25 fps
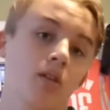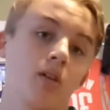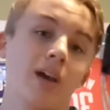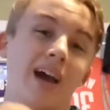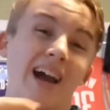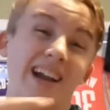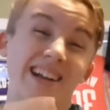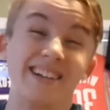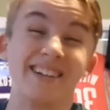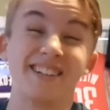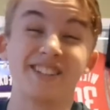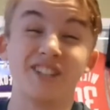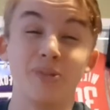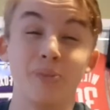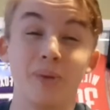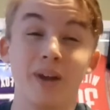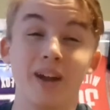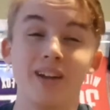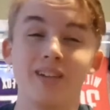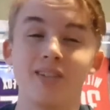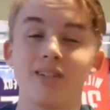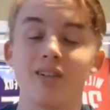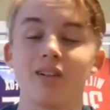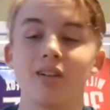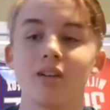I got you,
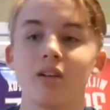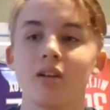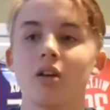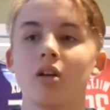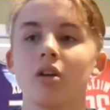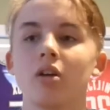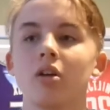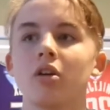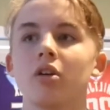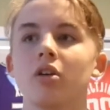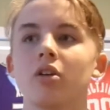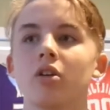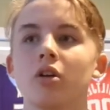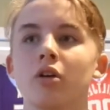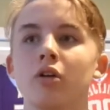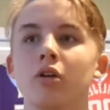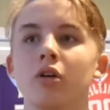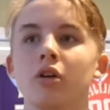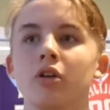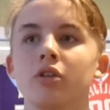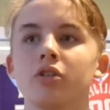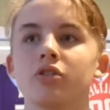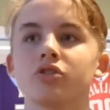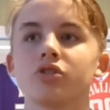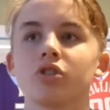man.
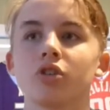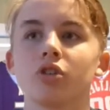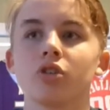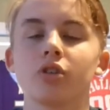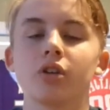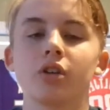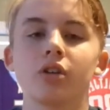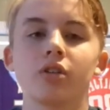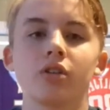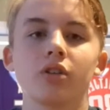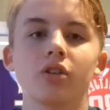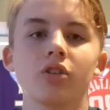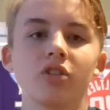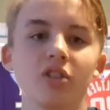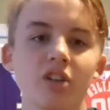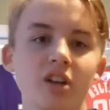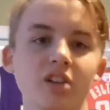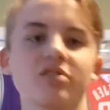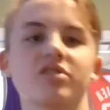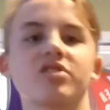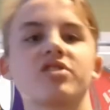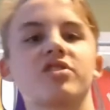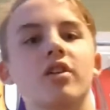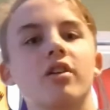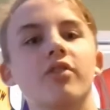So, you know
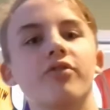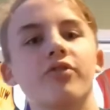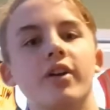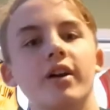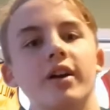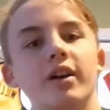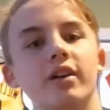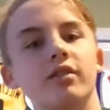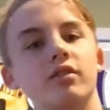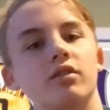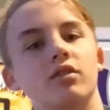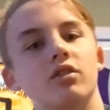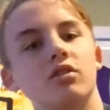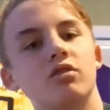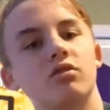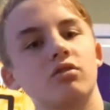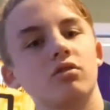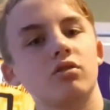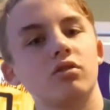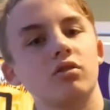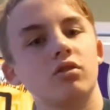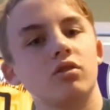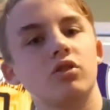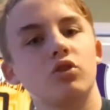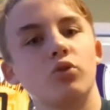that stuff, like,
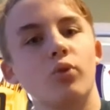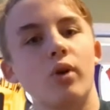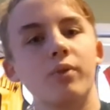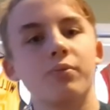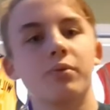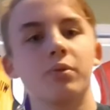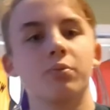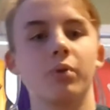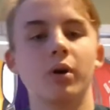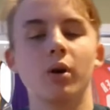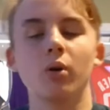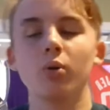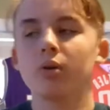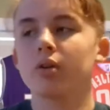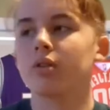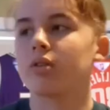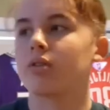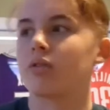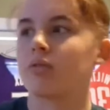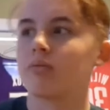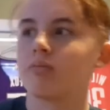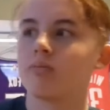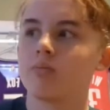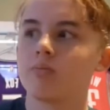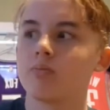you wipe your butt with?